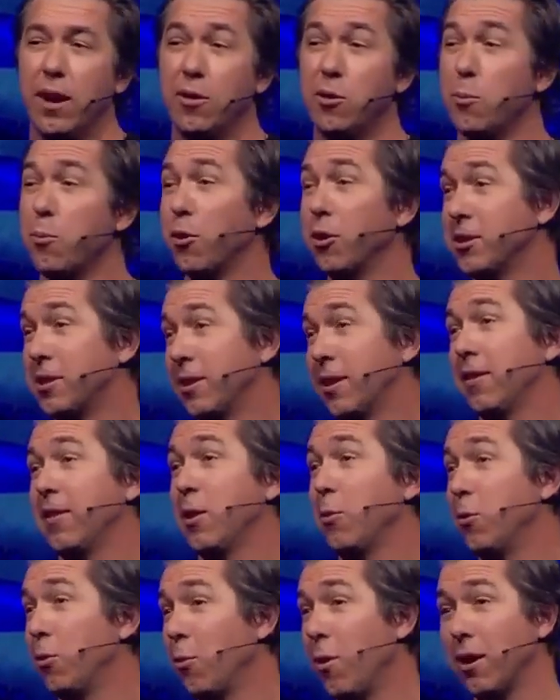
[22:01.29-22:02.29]
and the person that
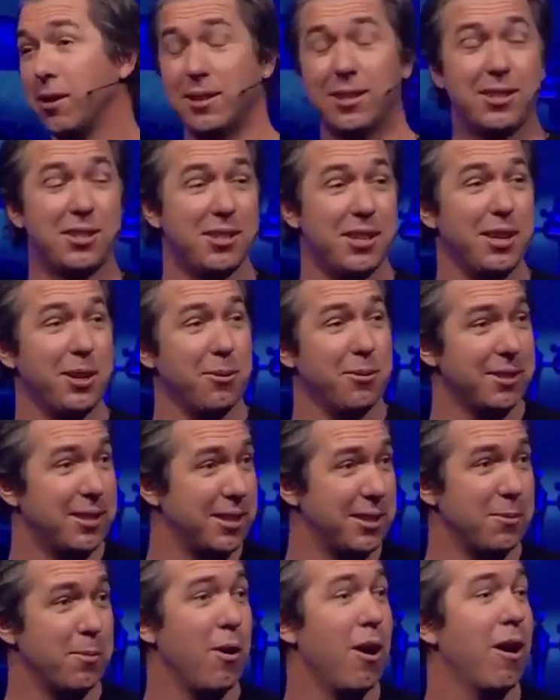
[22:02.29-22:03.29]
they would want to sing was
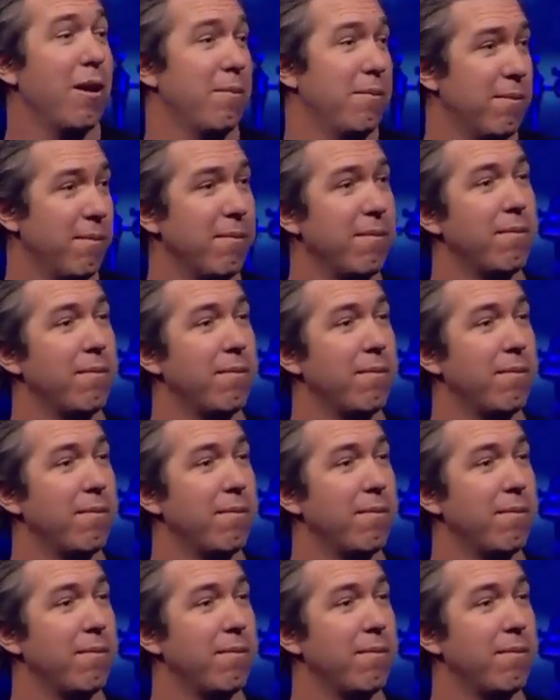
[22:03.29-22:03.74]
his mom.